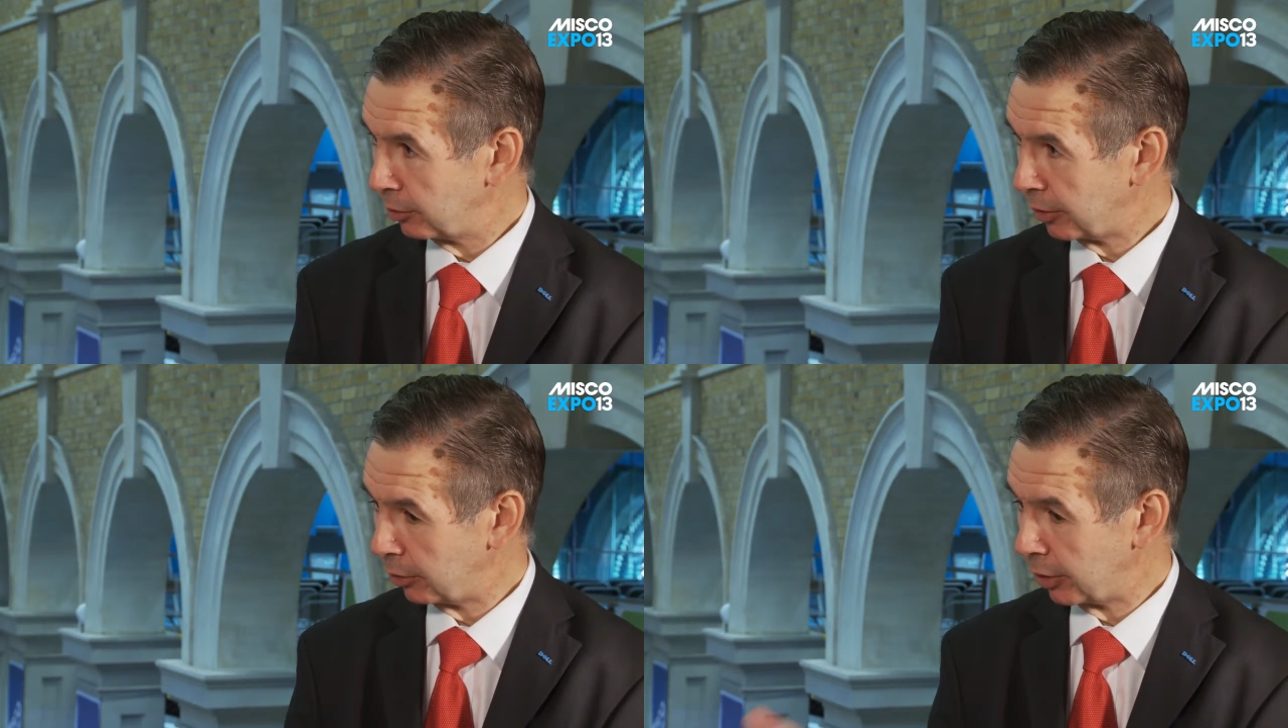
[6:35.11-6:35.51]

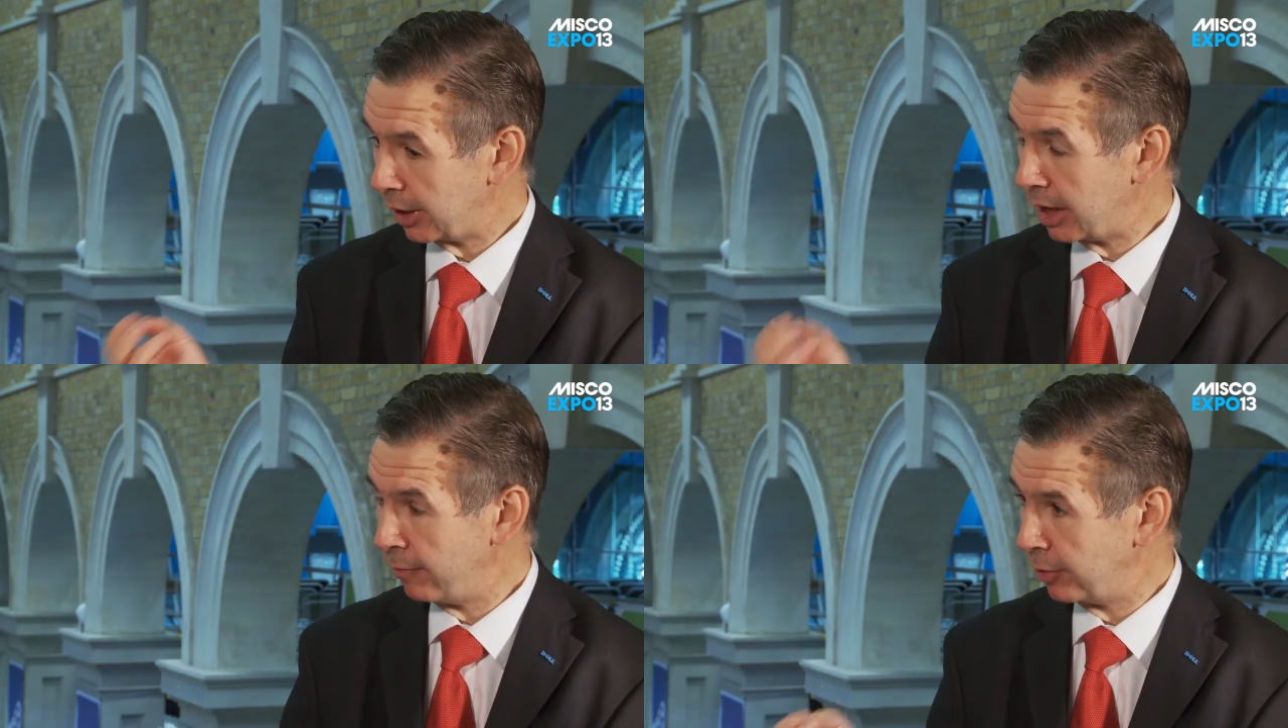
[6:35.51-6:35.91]
so that
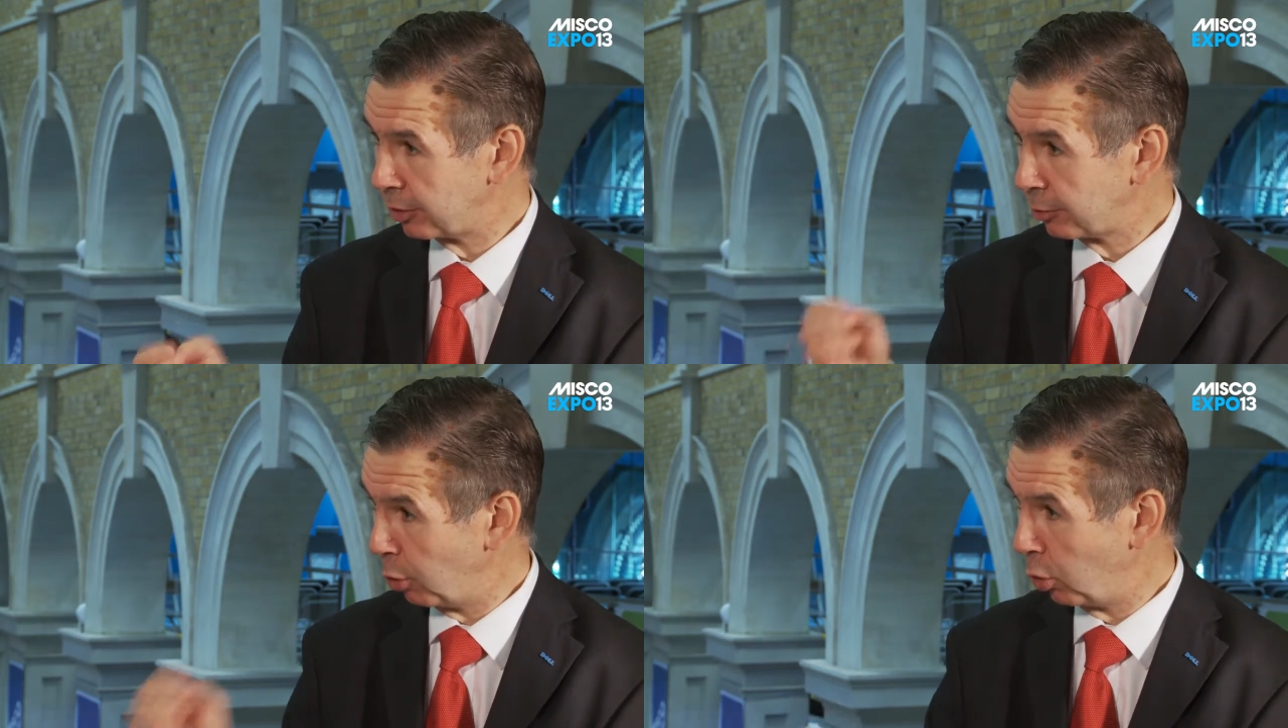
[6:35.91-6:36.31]
even the
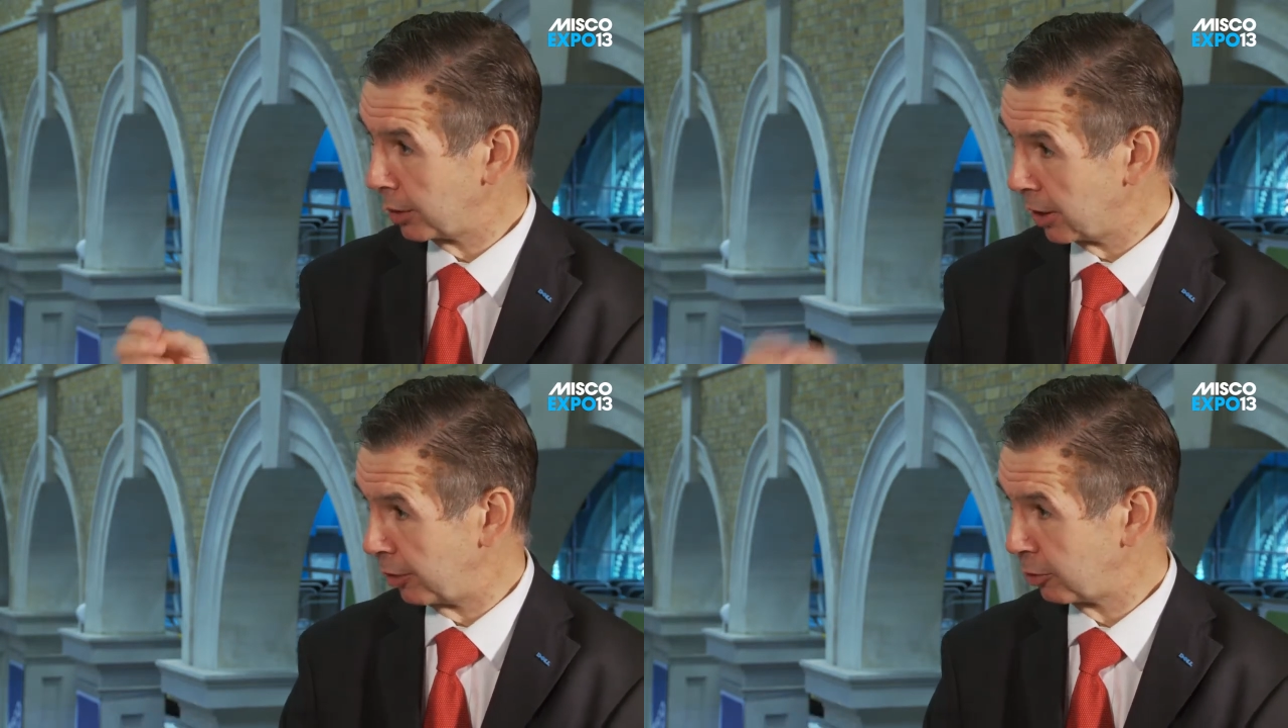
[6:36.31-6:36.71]
smaller
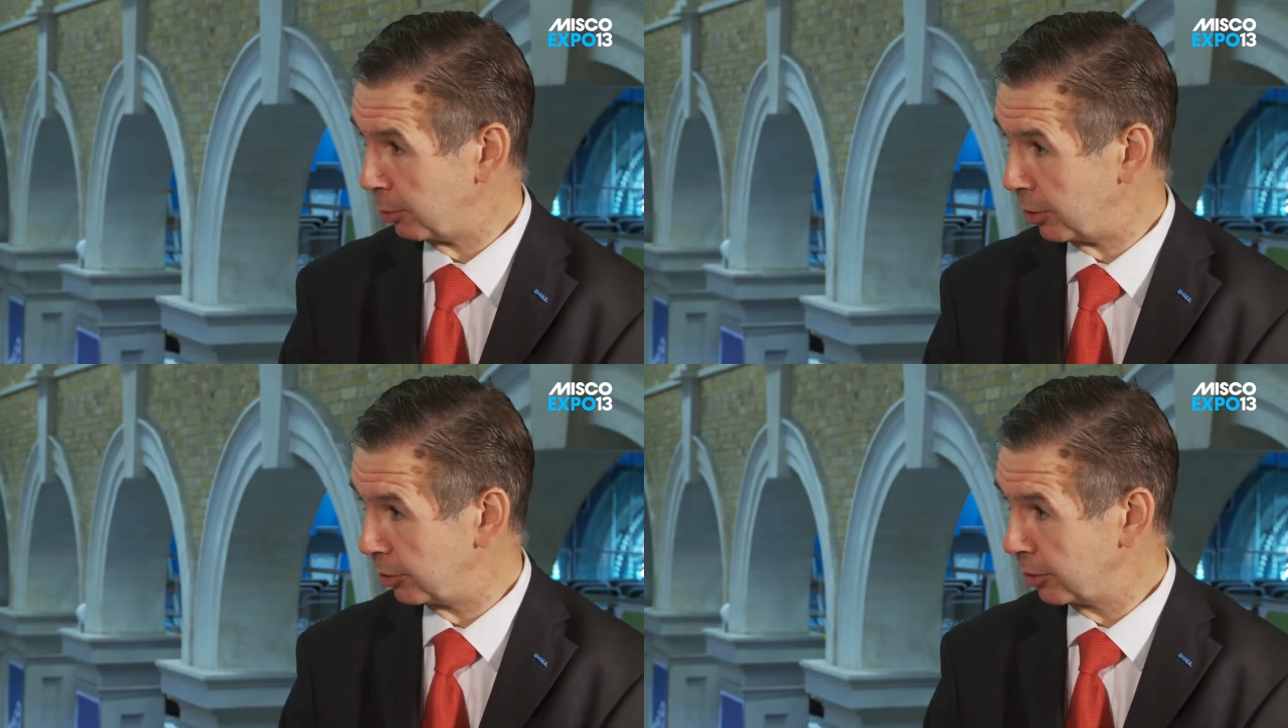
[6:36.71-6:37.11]

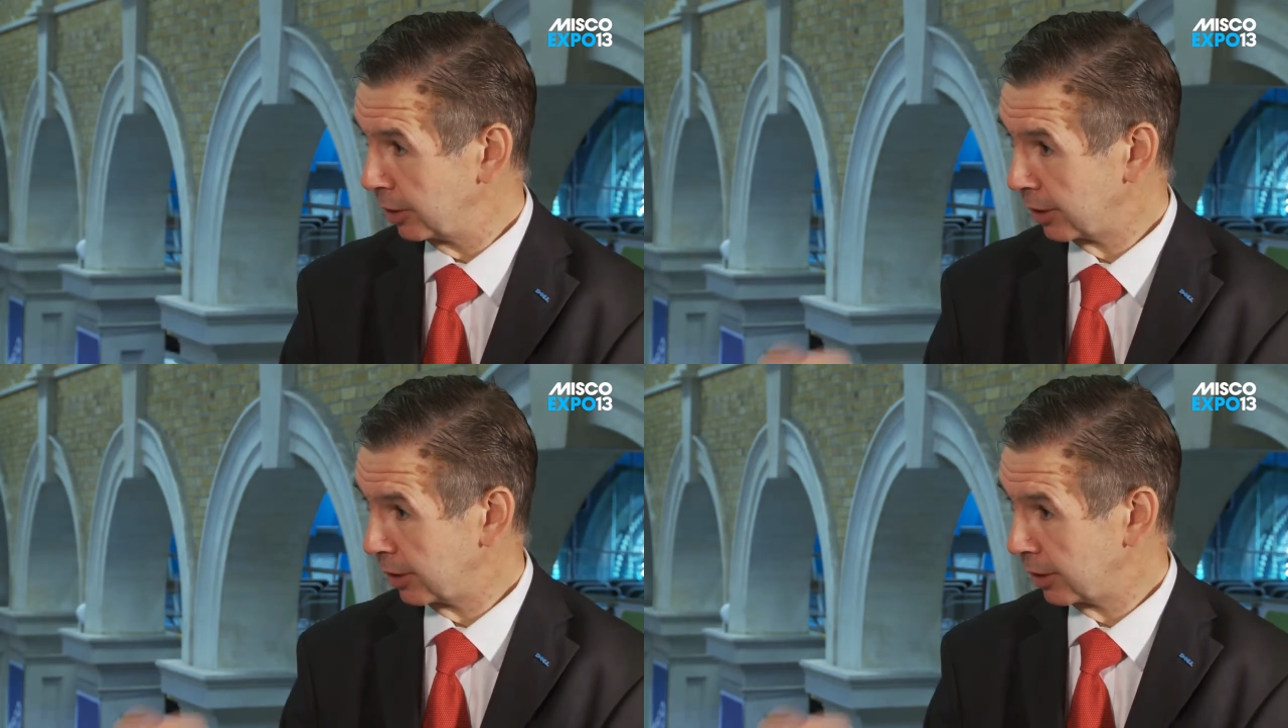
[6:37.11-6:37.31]
customers